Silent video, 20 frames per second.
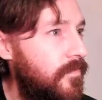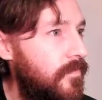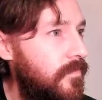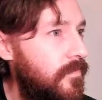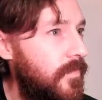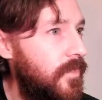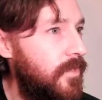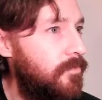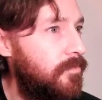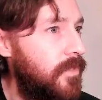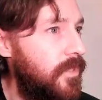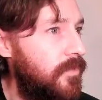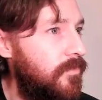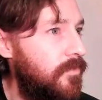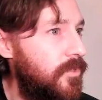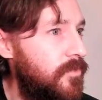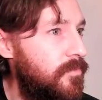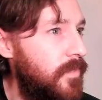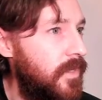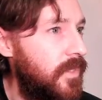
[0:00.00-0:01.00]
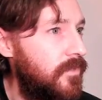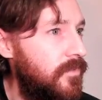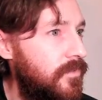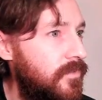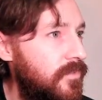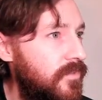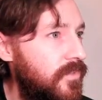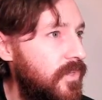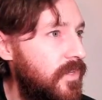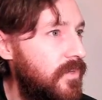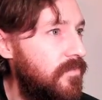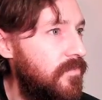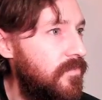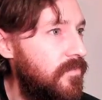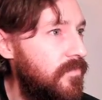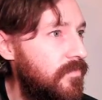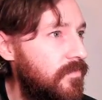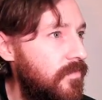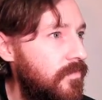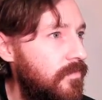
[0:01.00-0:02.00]
like Blood Rush Bellows and stuff
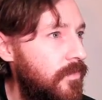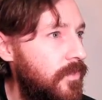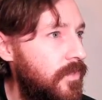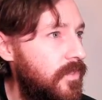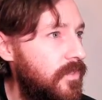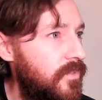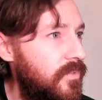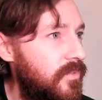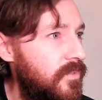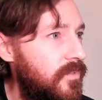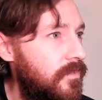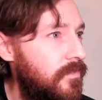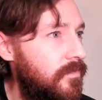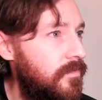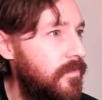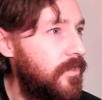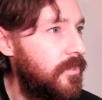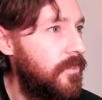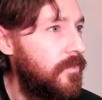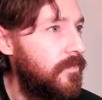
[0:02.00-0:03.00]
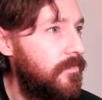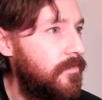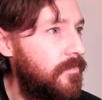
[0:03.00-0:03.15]
with this, right?